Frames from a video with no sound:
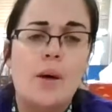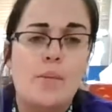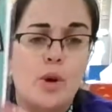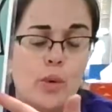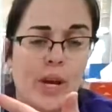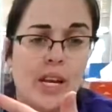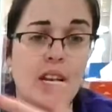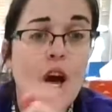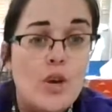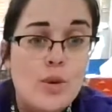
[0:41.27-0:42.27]
green.
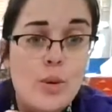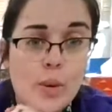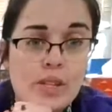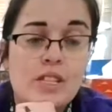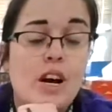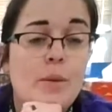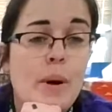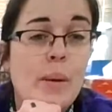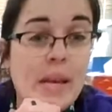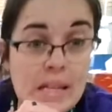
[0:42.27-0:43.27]
You can talk
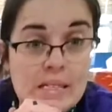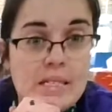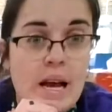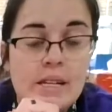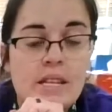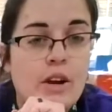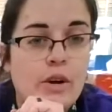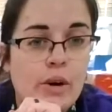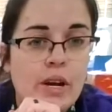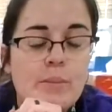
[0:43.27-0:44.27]
about insects that are
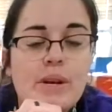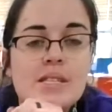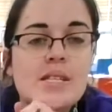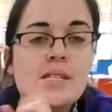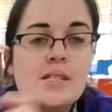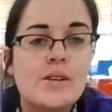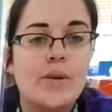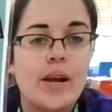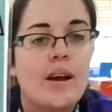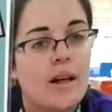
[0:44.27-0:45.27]
green because this is a
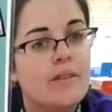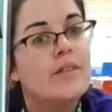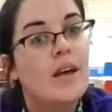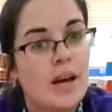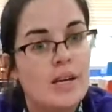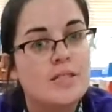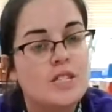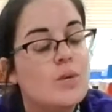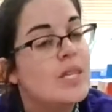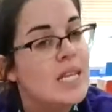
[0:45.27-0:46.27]
great color that has to
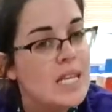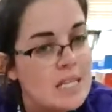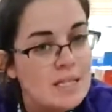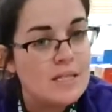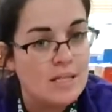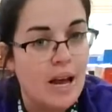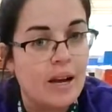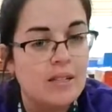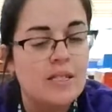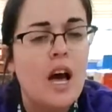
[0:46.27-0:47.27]
do with
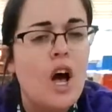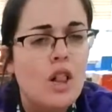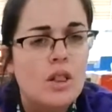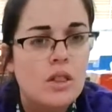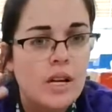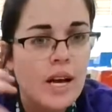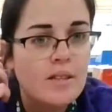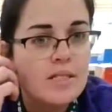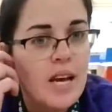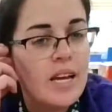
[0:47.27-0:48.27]
insects. Look
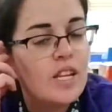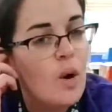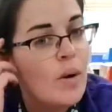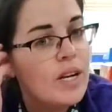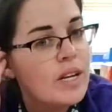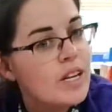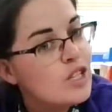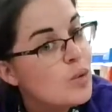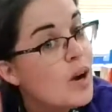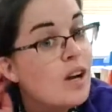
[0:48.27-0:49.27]
outside, go on a
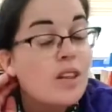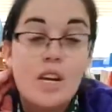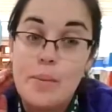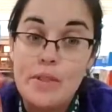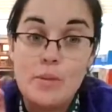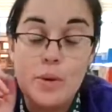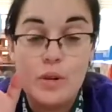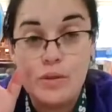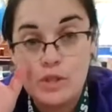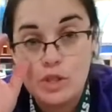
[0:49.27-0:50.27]
nature walk, look up at the
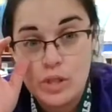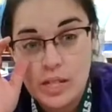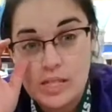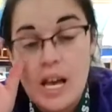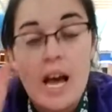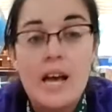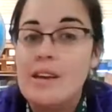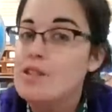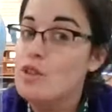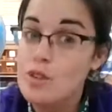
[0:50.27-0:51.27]
beautiful trees
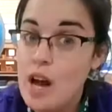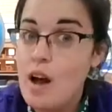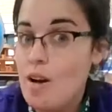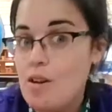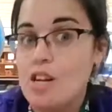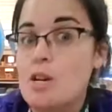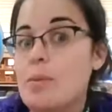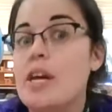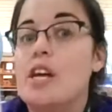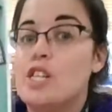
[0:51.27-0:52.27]
because they're not all going to
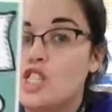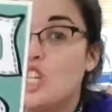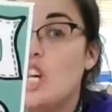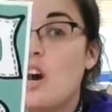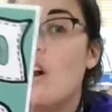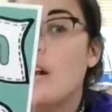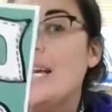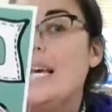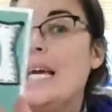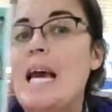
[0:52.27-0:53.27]
be
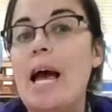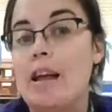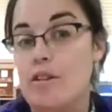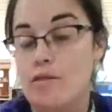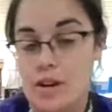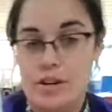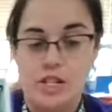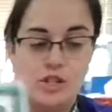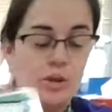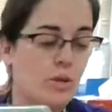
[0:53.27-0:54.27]
Green very
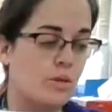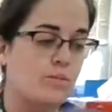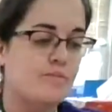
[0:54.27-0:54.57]
soon.